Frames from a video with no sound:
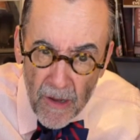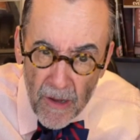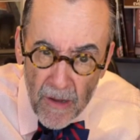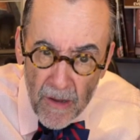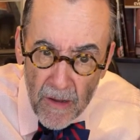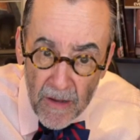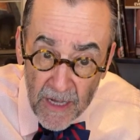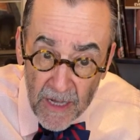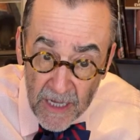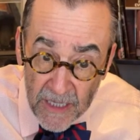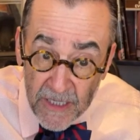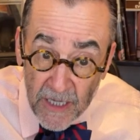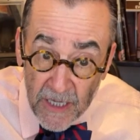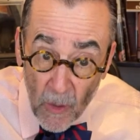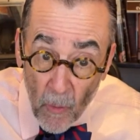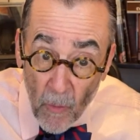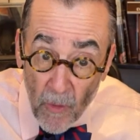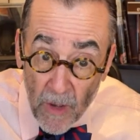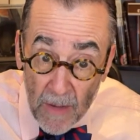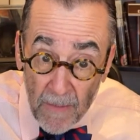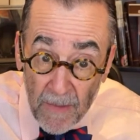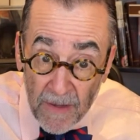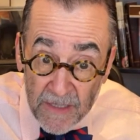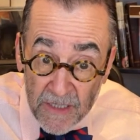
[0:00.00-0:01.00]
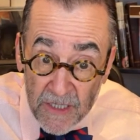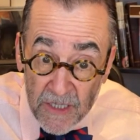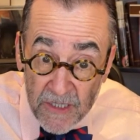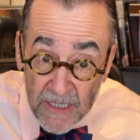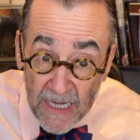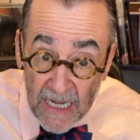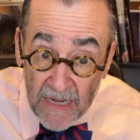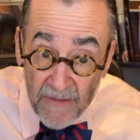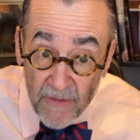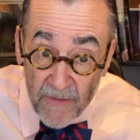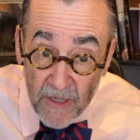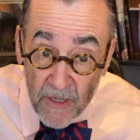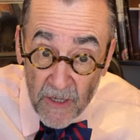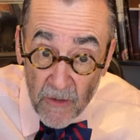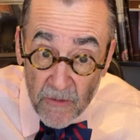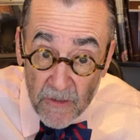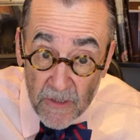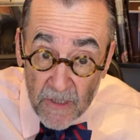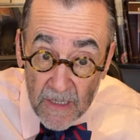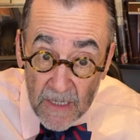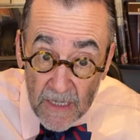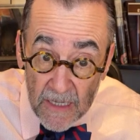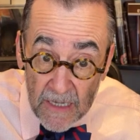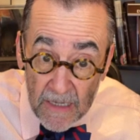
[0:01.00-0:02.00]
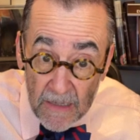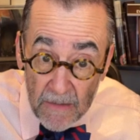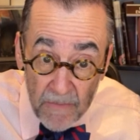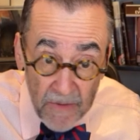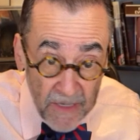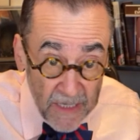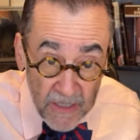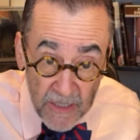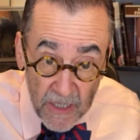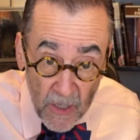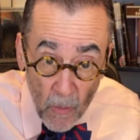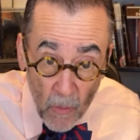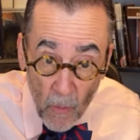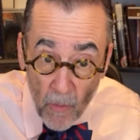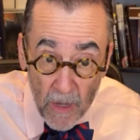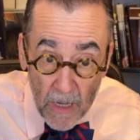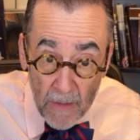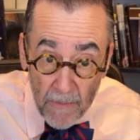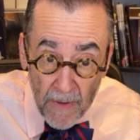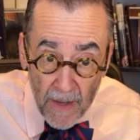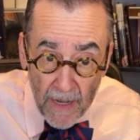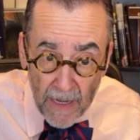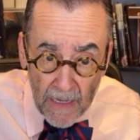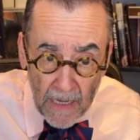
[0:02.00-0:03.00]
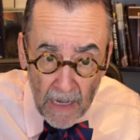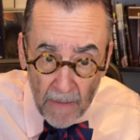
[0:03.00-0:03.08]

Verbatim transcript: because they're worried about the state of the union because they're worried about.